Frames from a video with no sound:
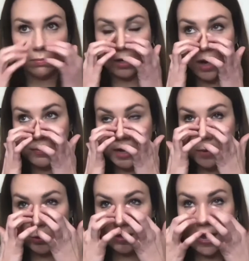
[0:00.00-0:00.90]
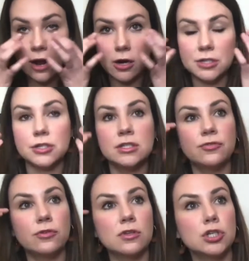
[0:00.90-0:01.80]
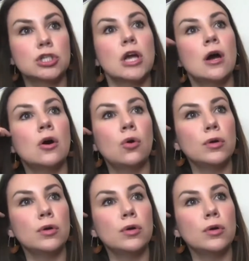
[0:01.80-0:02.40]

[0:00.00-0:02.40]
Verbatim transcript: coming up with characters for the show,